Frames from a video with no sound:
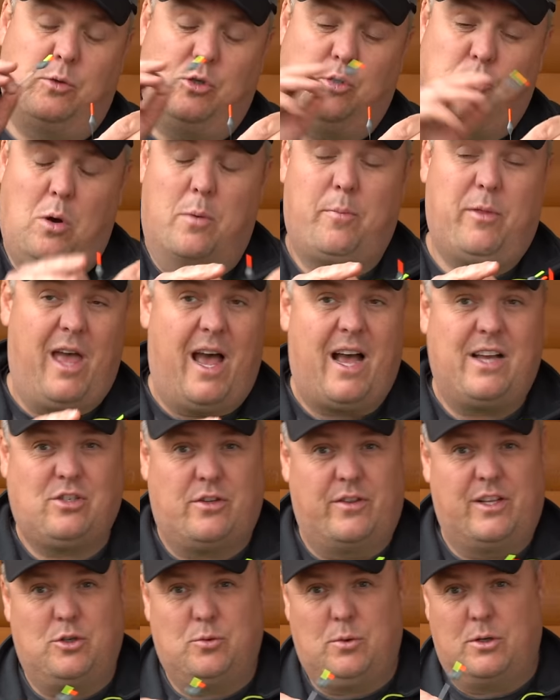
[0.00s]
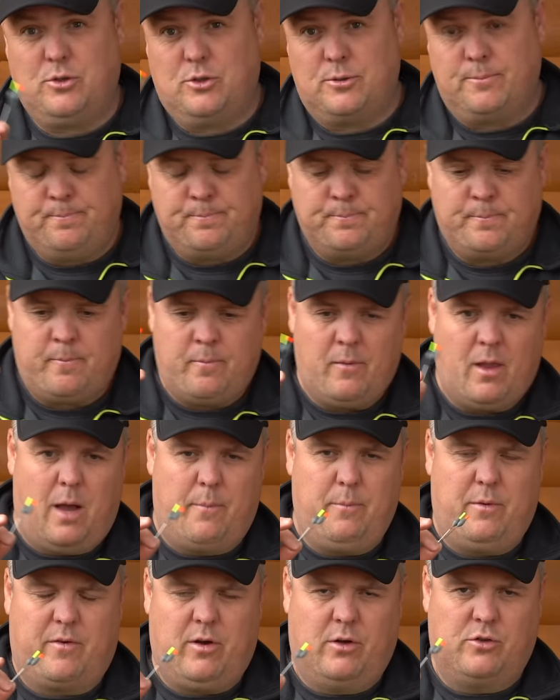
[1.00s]
we swapped the eyes on these ones
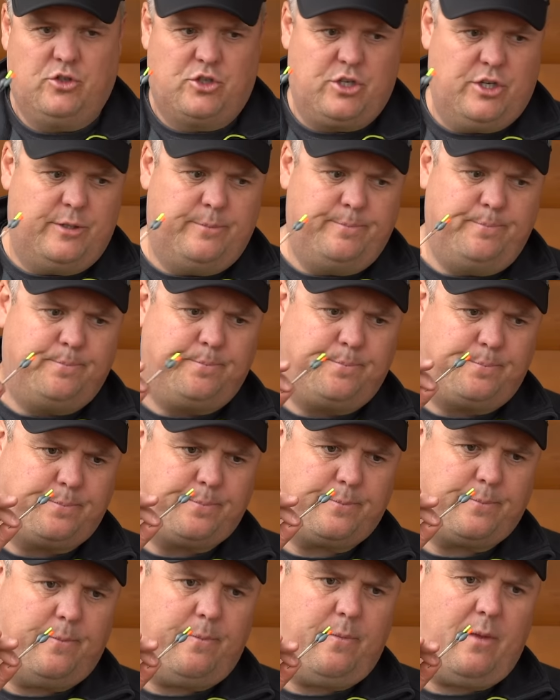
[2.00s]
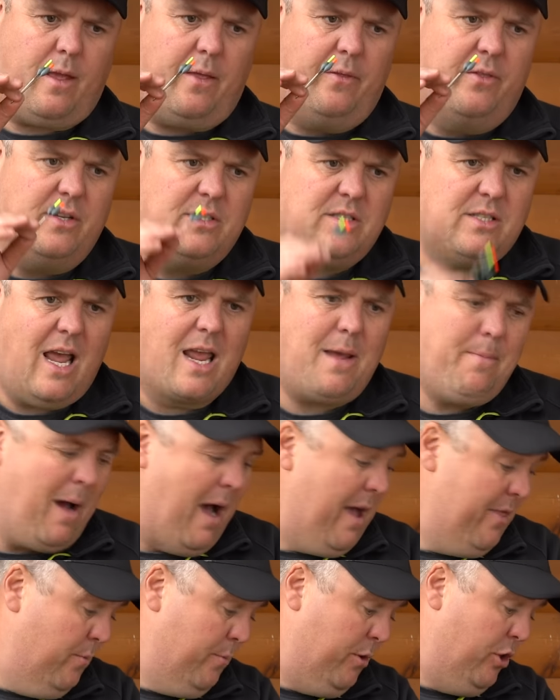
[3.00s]
and we've gone to the same
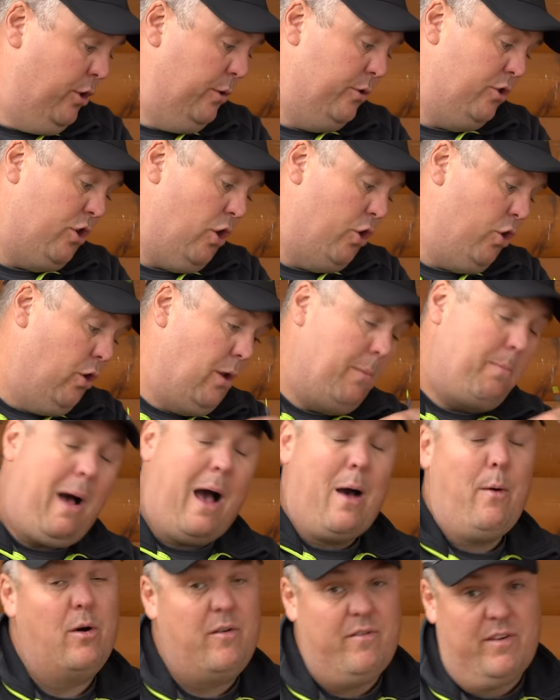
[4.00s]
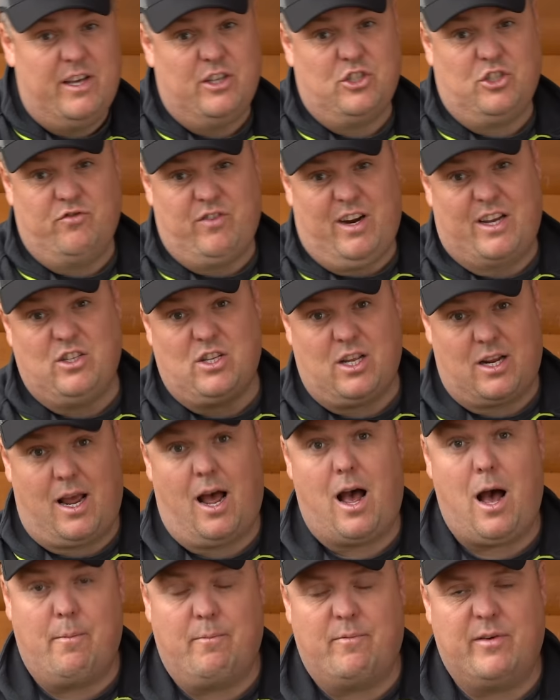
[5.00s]
eye that we're using on all the power version range, the
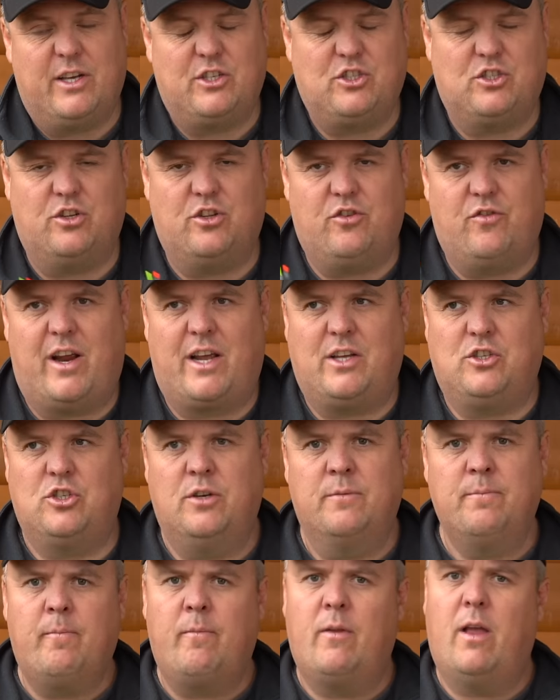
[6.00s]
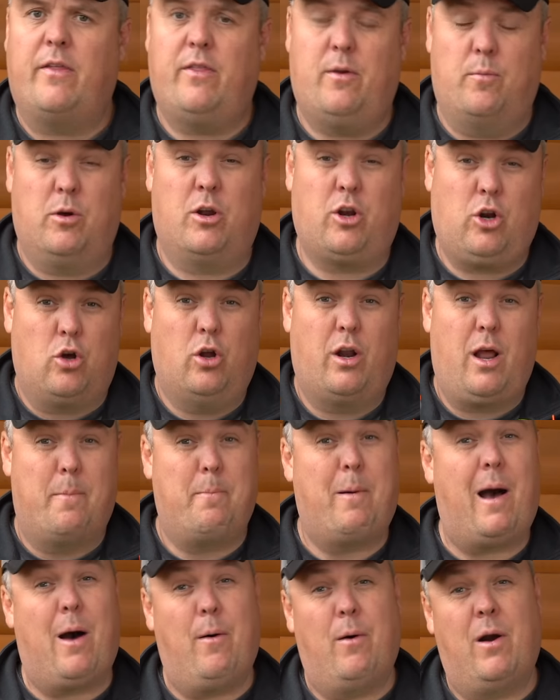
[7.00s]
carp version of the range, and that we're going to call it a
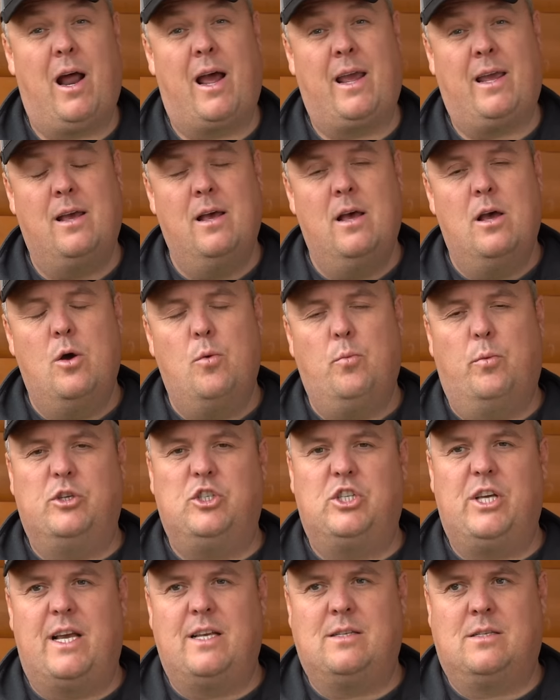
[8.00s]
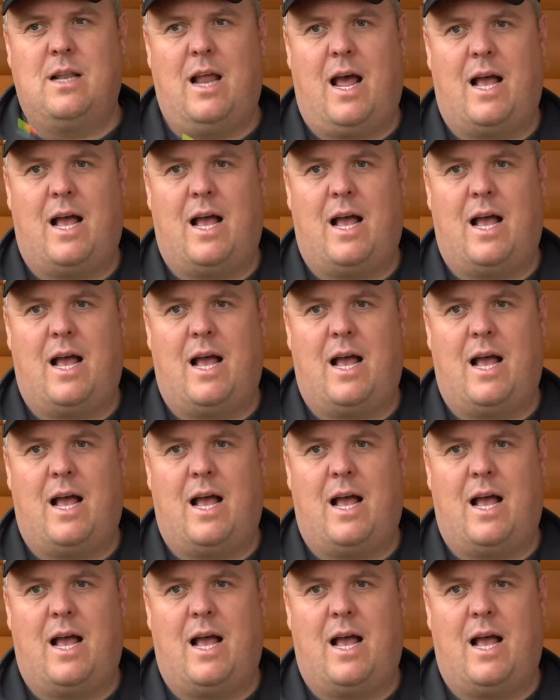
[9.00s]
power eye, which isn't